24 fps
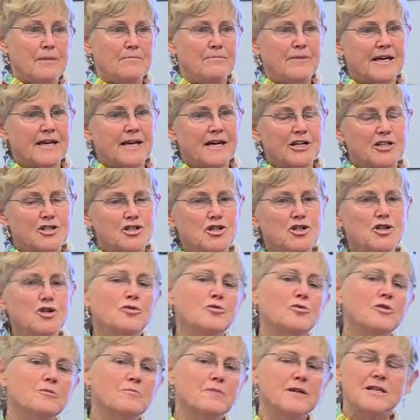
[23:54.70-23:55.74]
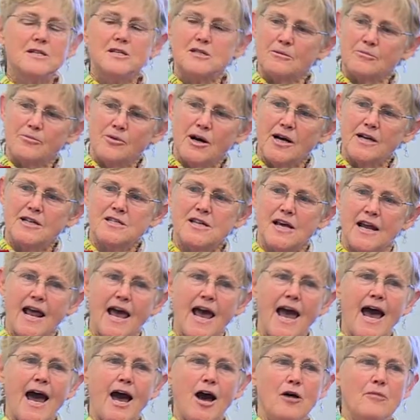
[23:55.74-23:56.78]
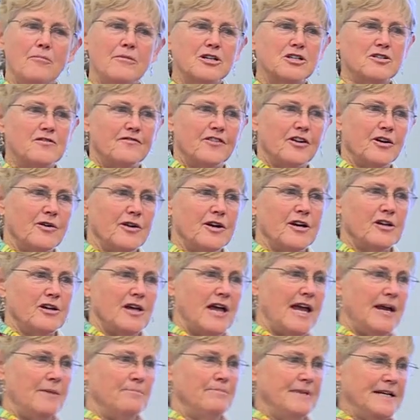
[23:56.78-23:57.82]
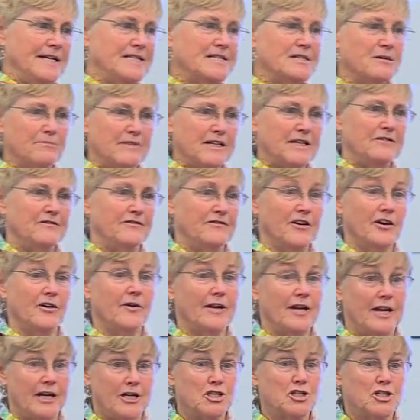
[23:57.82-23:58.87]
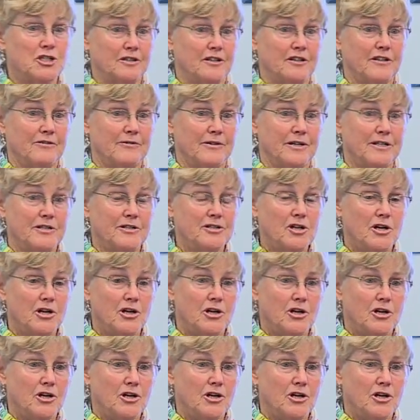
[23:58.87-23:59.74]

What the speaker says: Because you would be surprised at how much beat-to-beat variation there is.